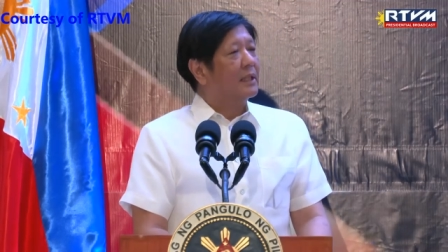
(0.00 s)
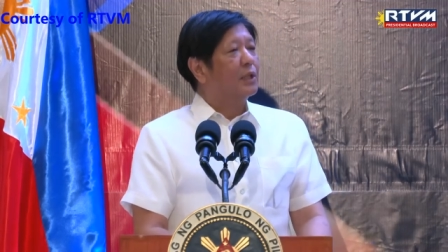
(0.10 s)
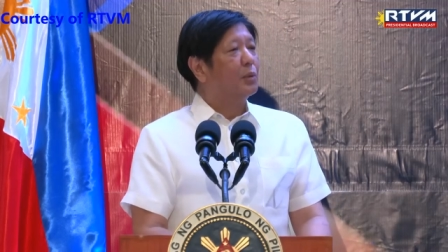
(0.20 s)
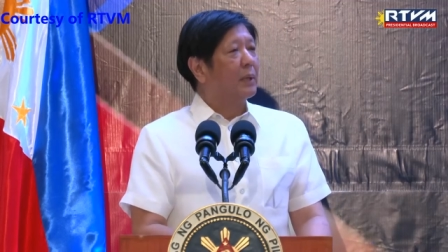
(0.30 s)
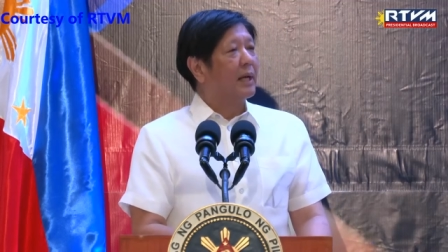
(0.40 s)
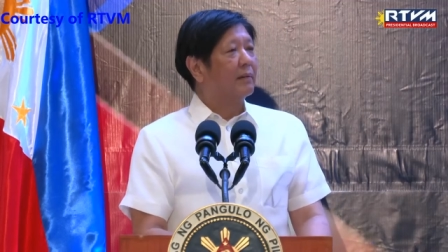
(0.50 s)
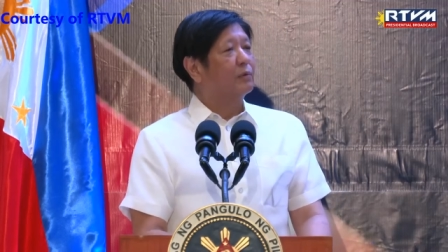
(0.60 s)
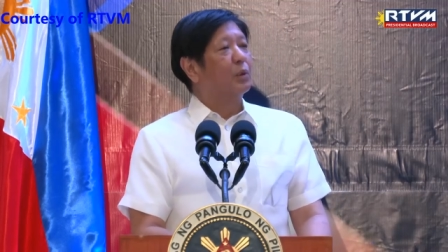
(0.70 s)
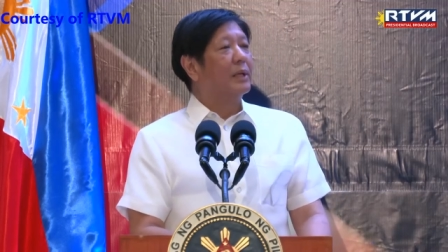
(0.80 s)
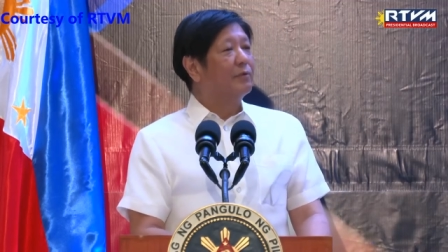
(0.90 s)
you will
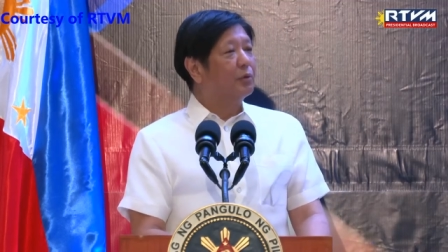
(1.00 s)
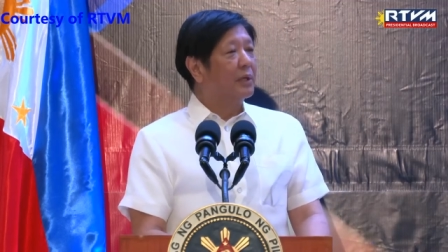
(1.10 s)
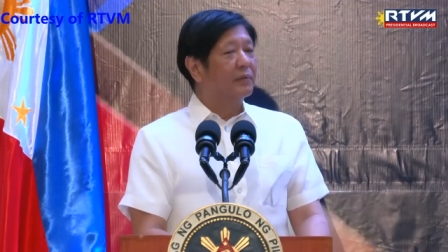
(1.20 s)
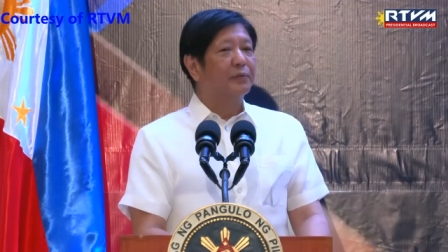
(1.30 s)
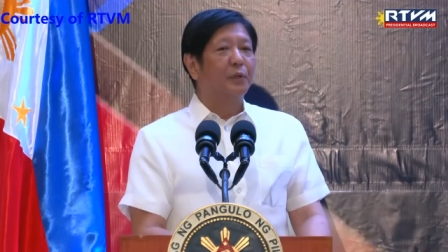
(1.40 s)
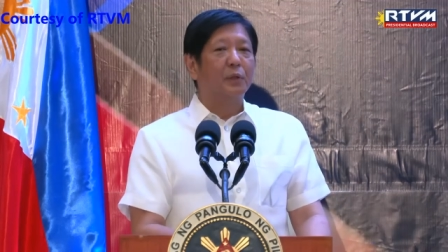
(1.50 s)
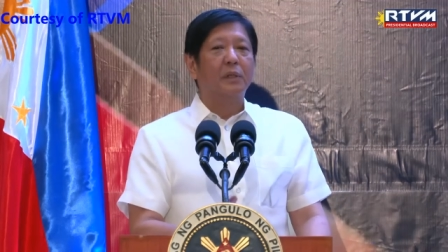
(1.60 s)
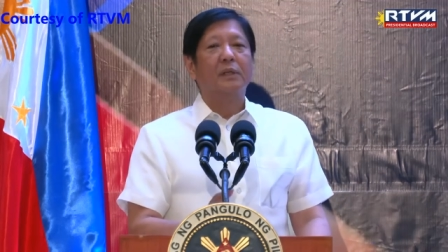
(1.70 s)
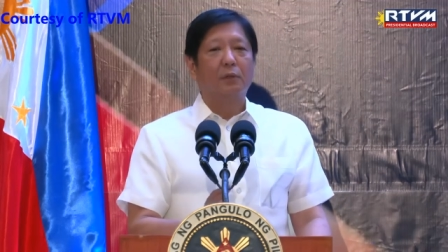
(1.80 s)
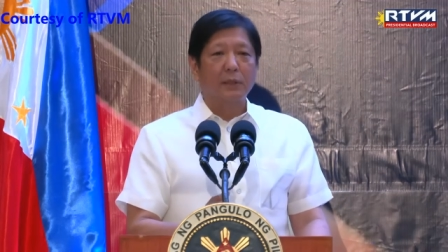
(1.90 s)
have to live with
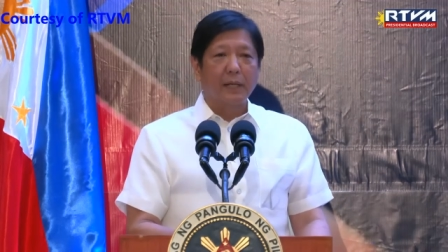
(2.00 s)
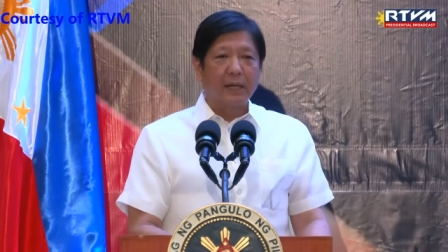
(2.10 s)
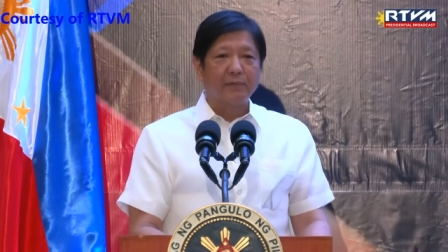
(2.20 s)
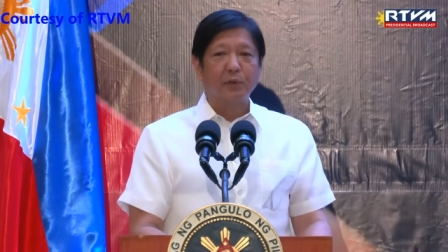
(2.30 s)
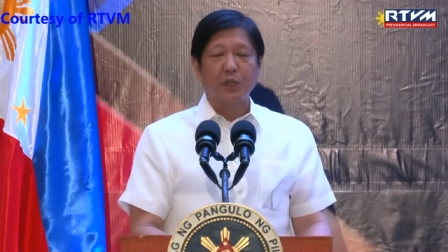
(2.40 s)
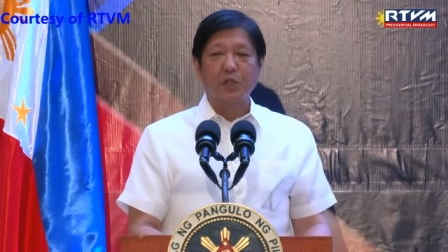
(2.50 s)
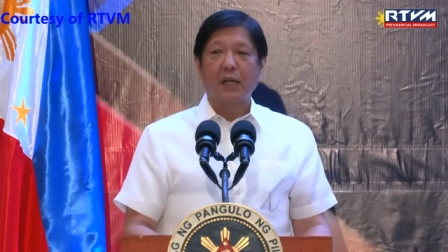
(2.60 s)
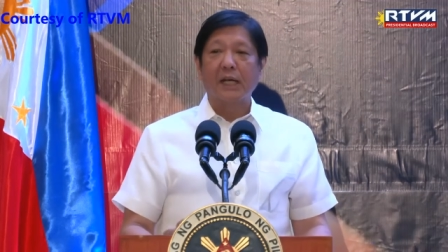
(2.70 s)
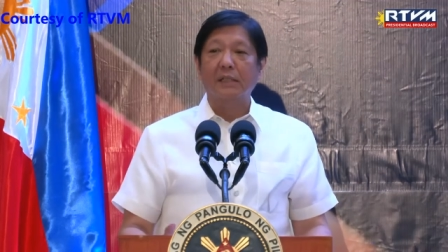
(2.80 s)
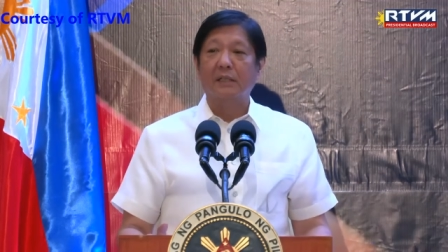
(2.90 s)
for, on average,
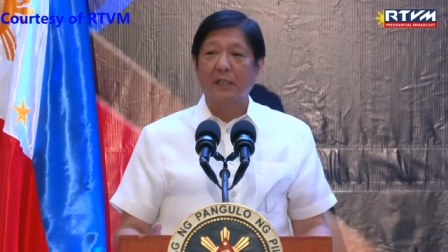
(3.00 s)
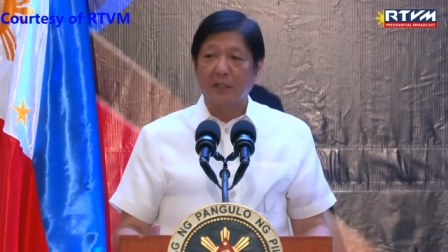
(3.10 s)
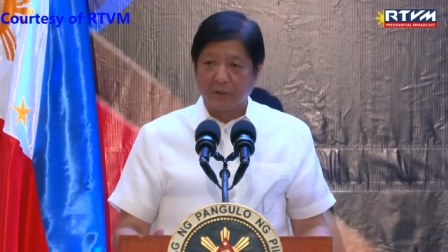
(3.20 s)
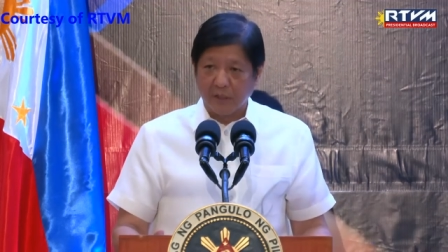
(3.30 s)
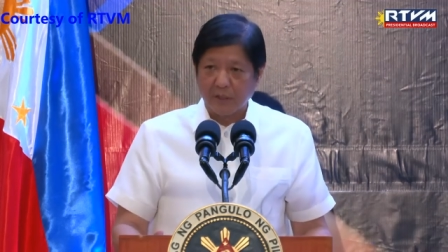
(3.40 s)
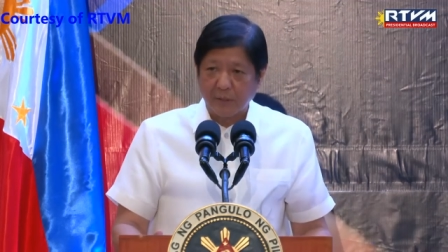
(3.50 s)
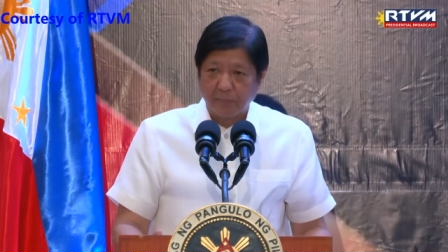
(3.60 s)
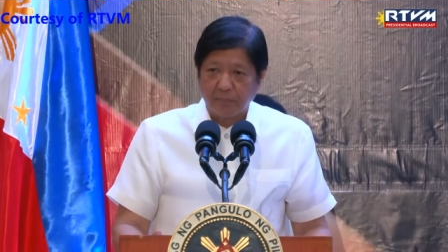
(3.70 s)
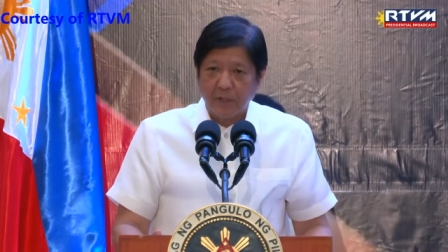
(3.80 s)
eighty years.